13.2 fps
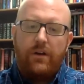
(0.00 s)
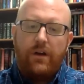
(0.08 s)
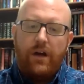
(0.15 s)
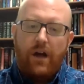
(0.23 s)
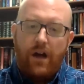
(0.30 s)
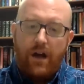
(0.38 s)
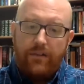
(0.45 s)

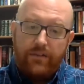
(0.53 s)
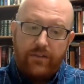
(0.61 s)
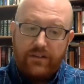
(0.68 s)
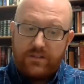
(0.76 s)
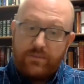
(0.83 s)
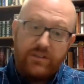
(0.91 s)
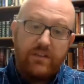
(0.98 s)

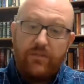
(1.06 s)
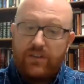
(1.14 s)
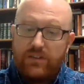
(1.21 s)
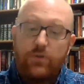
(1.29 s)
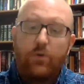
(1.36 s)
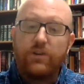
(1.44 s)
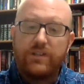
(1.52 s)
the specific
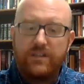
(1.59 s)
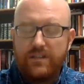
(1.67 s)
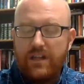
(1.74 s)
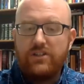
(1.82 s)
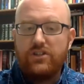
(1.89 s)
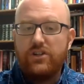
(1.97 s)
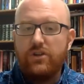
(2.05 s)
sources
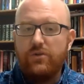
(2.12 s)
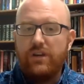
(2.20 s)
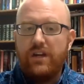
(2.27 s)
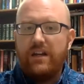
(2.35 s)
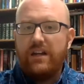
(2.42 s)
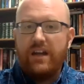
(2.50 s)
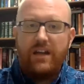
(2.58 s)
that you
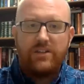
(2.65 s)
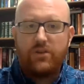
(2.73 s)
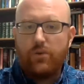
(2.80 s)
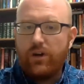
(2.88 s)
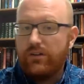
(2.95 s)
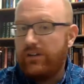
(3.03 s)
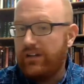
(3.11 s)
need as
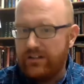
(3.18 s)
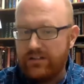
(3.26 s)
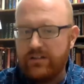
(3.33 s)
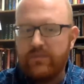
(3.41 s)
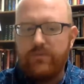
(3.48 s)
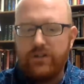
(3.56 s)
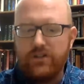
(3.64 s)
quickly and as
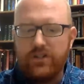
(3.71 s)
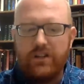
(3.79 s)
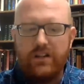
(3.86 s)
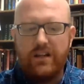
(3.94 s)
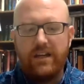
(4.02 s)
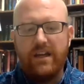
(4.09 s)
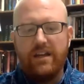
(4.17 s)

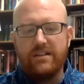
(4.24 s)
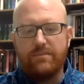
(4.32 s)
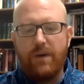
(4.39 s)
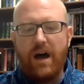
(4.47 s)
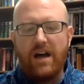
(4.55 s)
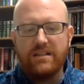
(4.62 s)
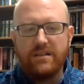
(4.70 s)
efficiently as
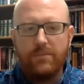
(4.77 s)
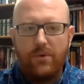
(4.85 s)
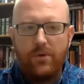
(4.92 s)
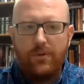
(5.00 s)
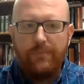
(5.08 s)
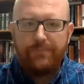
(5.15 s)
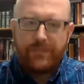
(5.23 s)

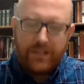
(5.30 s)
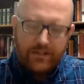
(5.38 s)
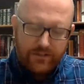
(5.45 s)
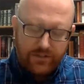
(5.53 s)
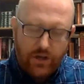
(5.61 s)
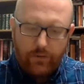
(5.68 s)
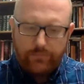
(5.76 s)
possible.
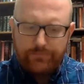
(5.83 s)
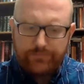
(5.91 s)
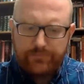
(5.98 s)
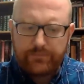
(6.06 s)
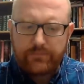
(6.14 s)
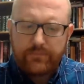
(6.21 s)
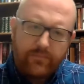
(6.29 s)
So
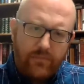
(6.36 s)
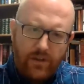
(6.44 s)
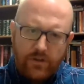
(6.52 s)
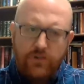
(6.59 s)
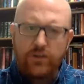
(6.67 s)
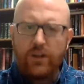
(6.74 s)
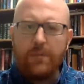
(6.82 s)

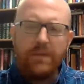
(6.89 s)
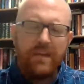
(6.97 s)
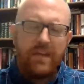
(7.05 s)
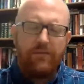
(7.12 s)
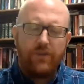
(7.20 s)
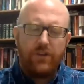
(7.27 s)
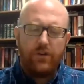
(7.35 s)
let me
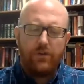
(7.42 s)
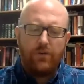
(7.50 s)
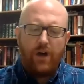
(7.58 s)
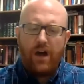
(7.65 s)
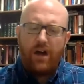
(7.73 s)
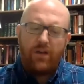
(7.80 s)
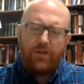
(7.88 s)
give you
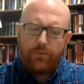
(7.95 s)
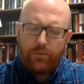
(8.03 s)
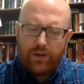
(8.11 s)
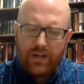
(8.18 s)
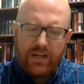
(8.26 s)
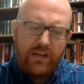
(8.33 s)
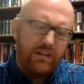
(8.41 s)

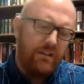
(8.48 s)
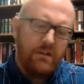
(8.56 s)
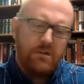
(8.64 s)
three